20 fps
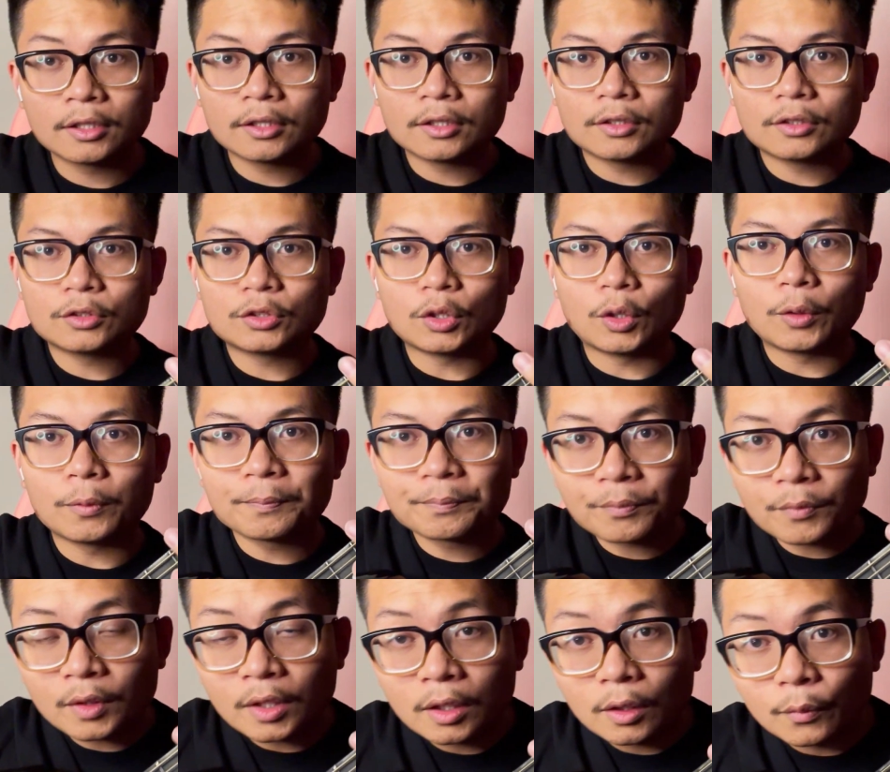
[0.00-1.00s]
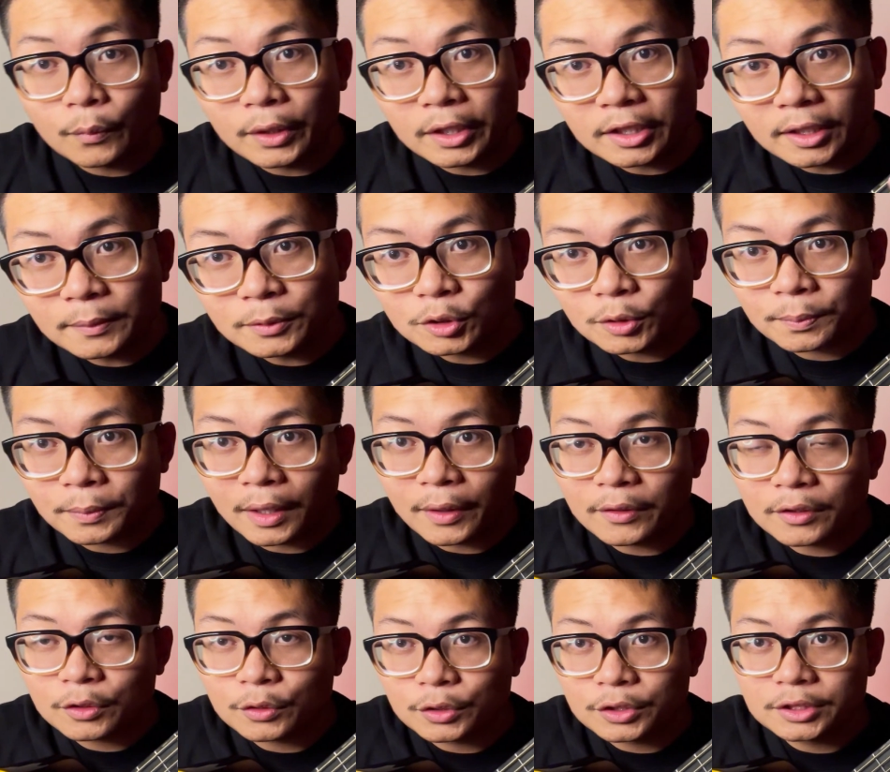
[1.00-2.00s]
So when it comes to power
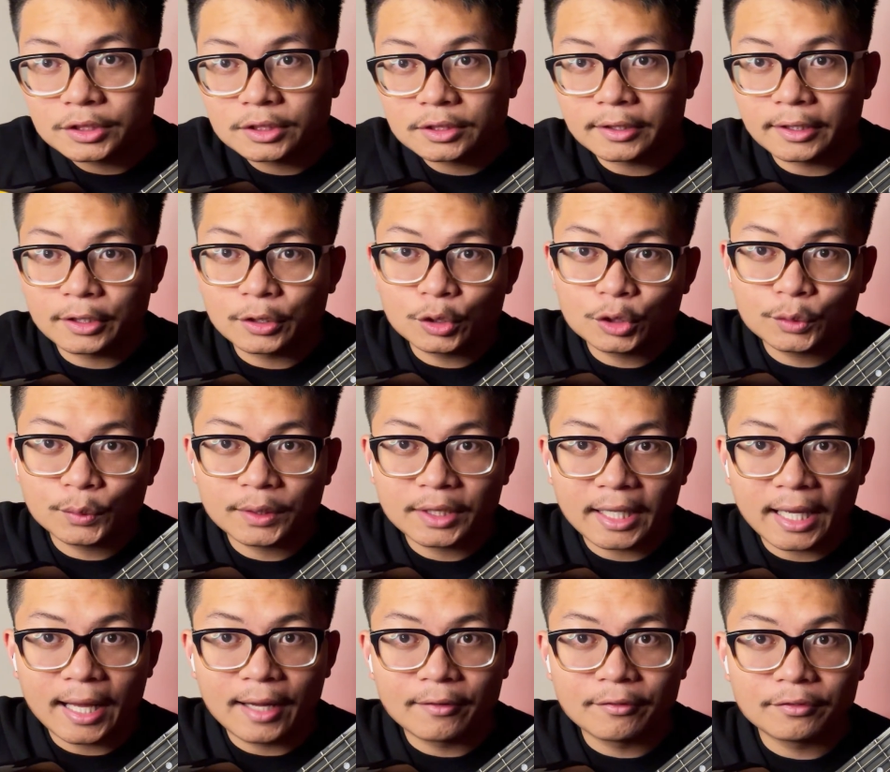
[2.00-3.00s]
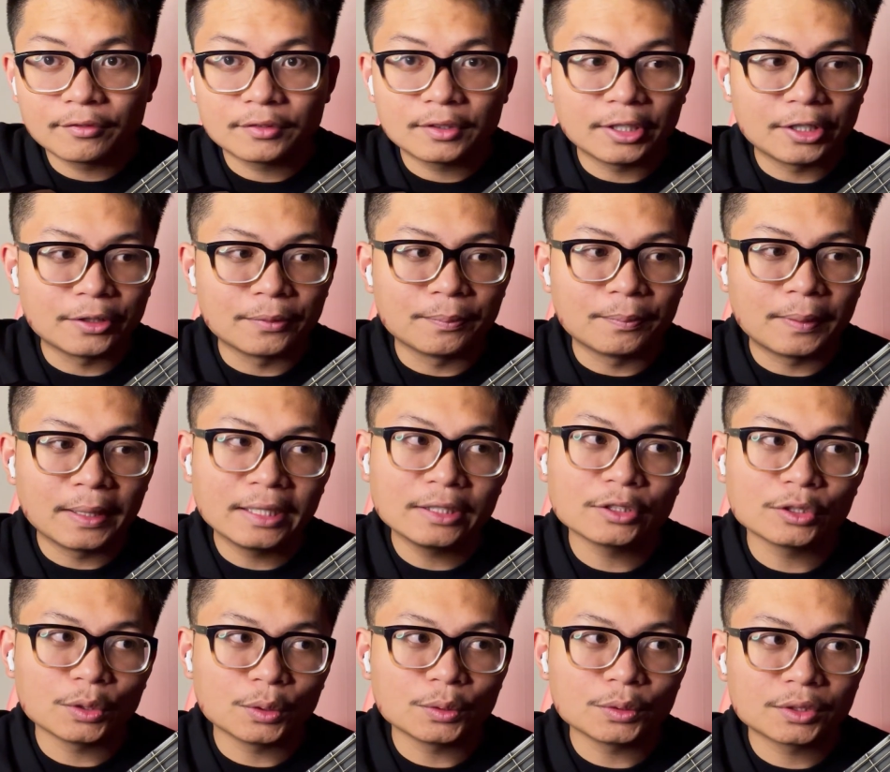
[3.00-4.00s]
chords, they usually have their
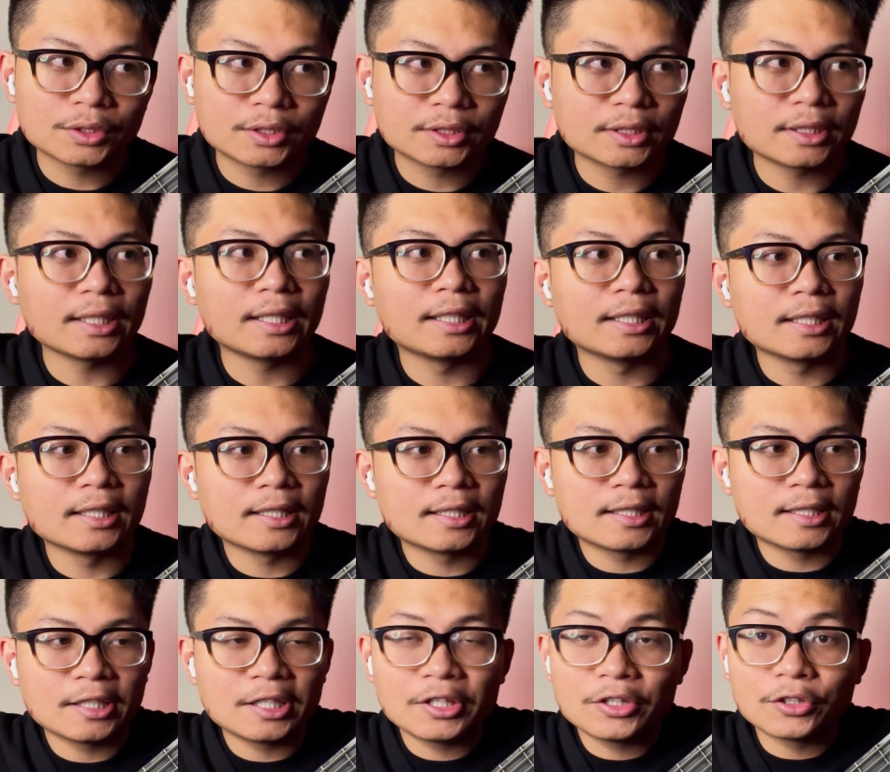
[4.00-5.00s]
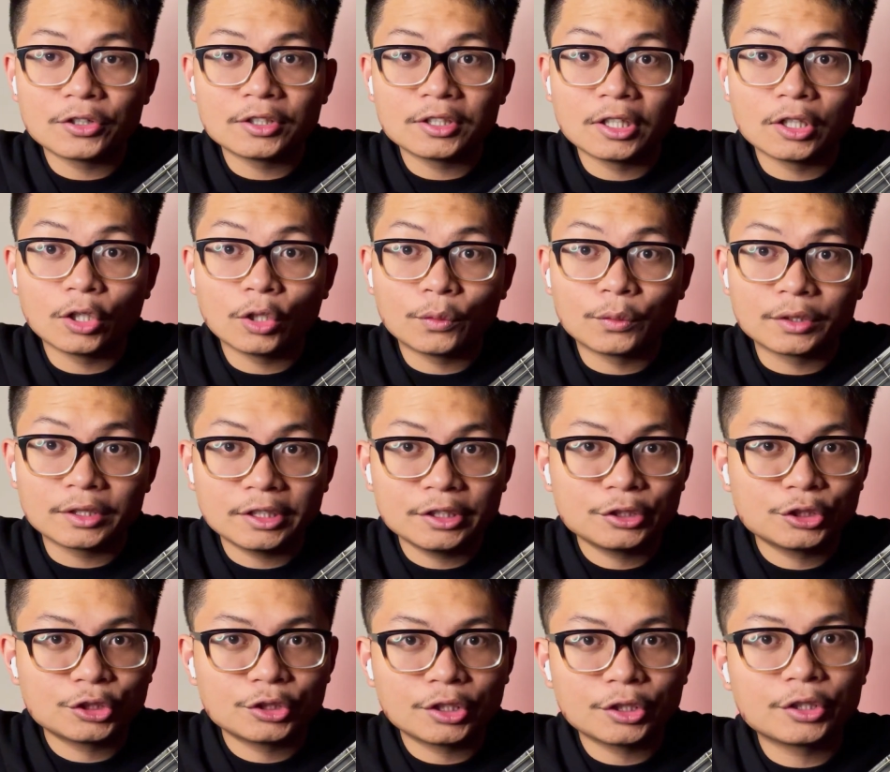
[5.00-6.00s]
bass notes in either the lower E
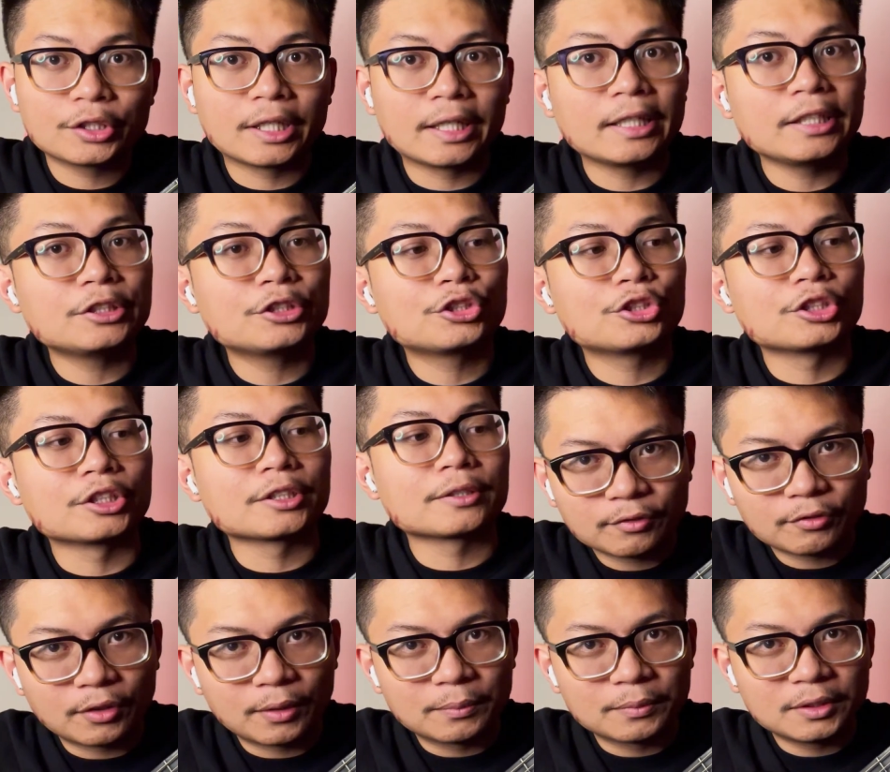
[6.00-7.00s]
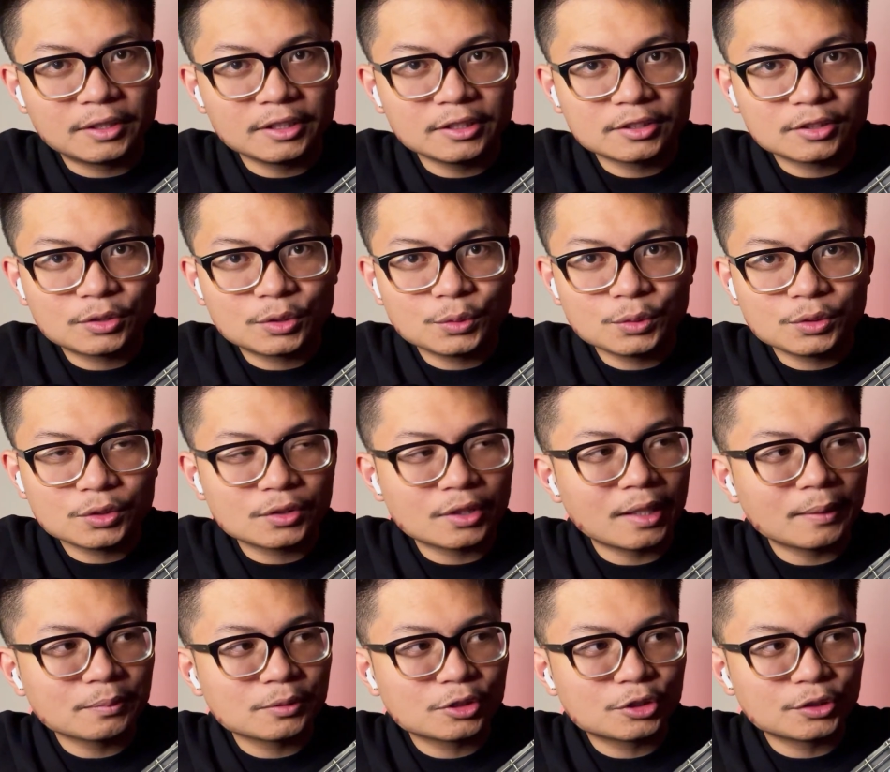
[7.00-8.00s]
string or the A string, from these two
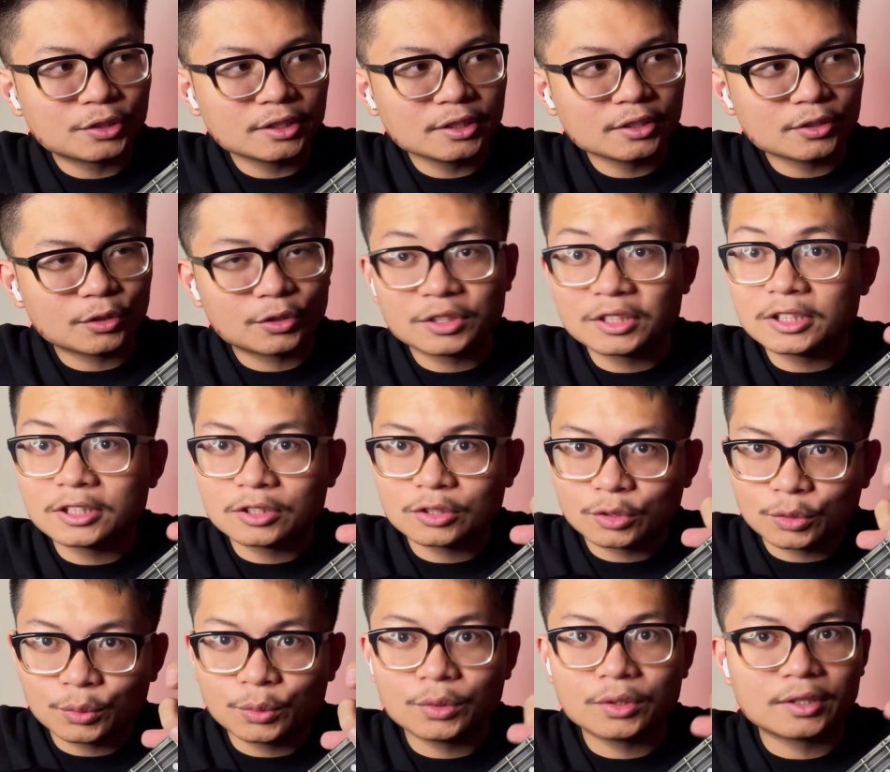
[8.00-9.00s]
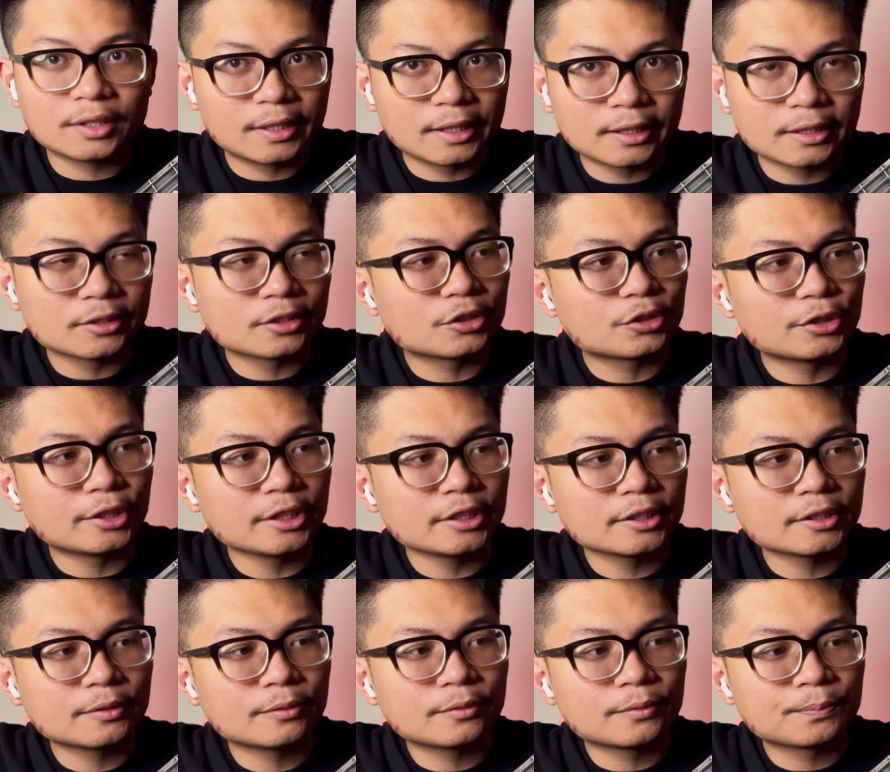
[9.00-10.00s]
top strings or these two thickest strings.